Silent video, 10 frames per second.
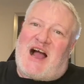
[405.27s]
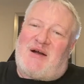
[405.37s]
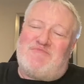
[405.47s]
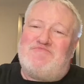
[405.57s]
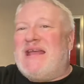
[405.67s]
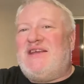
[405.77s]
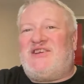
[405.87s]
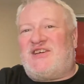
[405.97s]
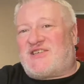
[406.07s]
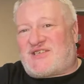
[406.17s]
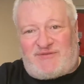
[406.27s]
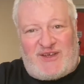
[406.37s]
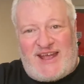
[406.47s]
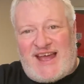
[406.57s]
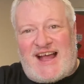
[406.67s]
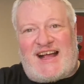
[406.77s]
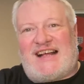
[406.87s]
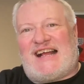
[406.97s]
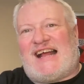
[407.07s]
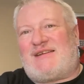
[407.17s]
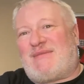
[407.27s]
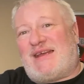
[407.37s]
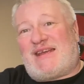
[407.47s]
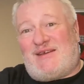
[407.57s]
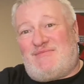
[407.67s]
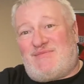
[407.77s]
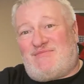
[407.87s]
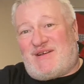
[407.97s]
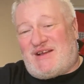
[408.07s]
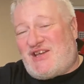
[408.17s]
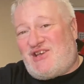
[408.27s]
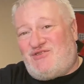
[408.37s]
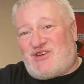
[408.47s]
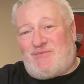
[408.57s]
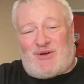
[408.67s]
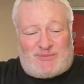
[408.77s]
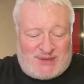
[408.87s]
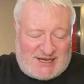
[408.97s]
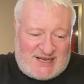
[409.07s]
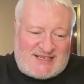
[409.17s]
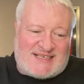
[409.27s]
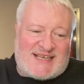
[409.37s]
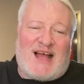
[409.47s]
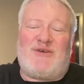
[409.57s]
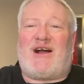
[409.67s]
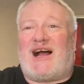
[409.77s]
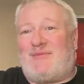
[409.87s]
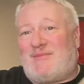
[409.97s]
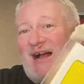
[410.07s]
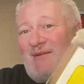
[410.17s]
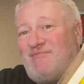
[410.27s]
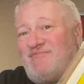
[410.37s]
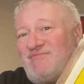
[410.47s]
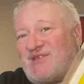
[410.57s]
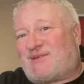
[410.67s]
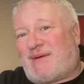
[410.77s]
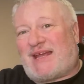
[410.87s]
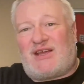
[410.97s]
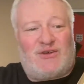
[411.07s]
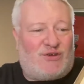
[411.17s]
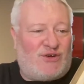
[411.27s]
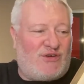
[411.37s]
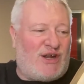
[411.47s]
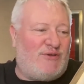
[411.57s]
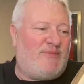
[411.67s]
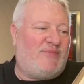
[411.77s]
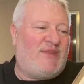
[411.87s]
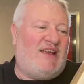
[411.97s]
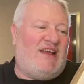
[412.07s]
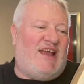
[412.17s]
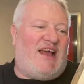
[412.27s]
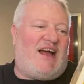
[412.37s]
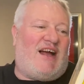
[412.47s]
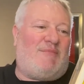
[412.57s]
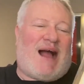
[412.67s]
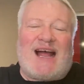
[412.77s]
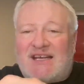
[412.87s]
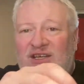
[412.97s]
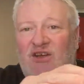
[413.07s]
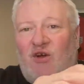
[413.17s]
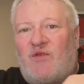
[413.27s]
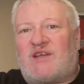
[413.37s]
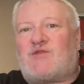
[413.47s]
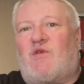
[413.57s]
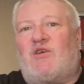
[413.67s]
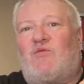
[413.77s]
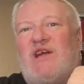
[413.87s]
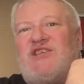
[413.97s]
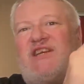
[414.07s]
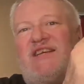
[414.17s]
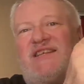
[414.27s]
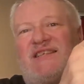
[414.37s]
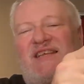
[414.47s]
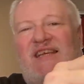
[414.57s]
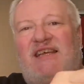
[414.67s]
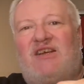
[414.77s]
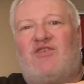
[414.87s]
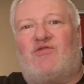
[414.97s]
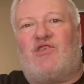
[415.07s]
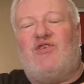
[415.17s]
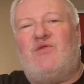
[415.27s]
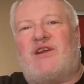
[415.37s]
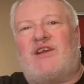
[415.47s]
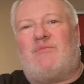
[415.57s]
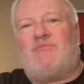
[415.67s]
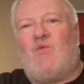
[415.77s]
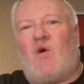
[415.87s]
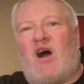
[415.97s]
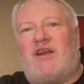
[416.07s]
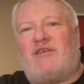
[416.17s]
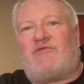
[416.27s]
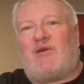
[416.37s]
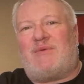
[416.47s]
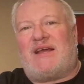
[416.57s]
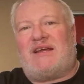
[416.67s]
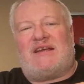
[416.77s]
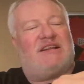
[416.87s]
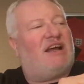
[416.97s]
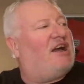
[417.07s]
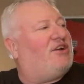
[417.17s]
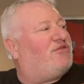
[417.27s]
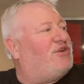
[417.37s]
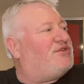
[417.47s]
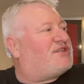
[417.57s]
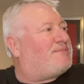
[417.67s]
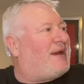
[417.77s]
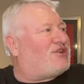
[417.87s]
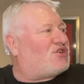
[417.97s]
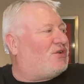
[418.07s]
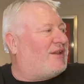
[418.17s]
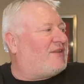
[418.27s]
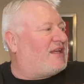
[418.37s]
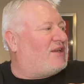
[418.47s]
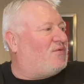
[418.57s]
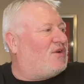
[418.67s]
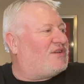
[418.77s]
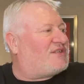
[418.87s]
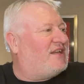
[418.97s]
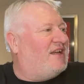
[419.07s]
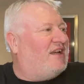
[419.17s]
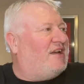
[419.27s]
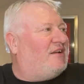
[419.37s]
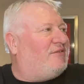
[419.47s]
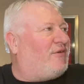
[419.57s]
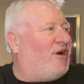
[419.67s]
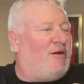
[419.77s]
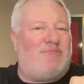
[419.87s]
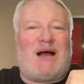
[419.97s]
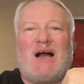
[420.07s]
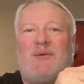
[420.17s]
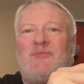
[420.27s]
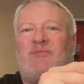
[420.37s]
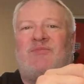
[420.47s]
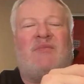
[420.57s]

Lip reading: media sphere and make him hugely popular. So I'm specking on Gru. I hadn't got this one, which is the Gru number 1 from Gru Special, I think it was, from